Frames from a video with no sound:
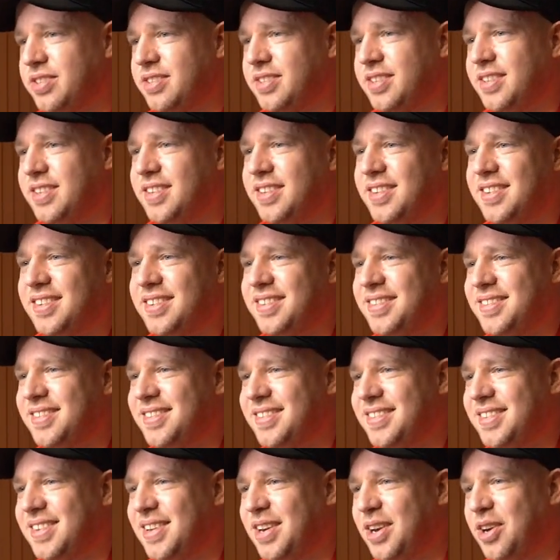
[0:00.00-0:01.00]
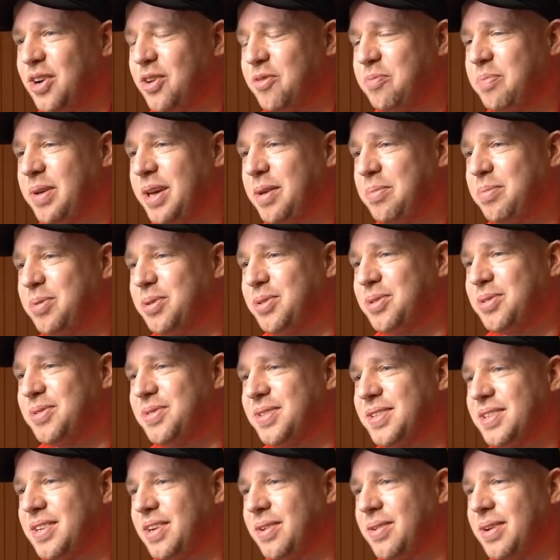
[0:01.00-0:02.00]
to a lot of people,
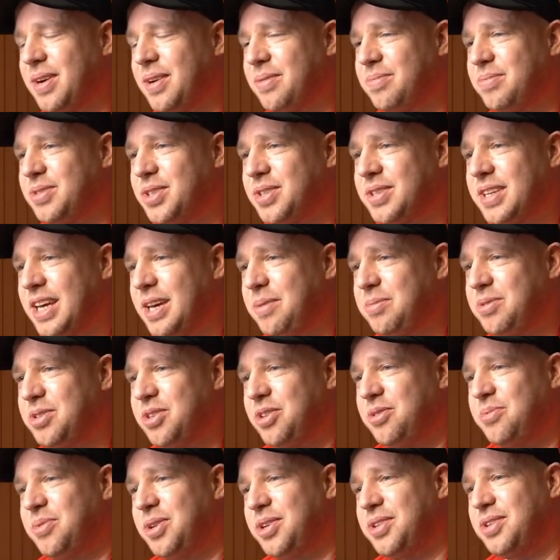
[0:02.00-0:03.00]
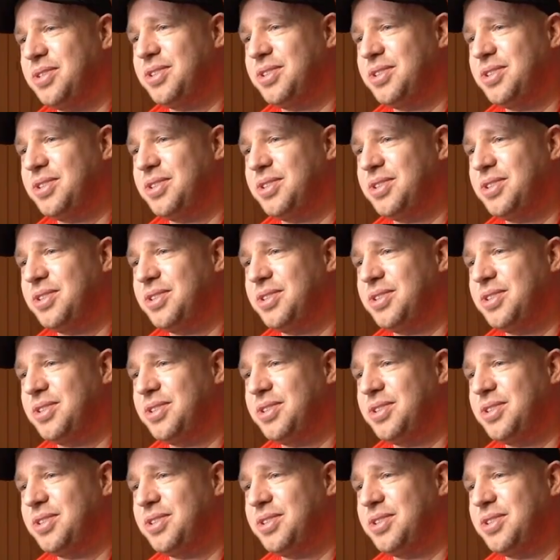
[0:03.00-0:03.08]
so just keep doing what you're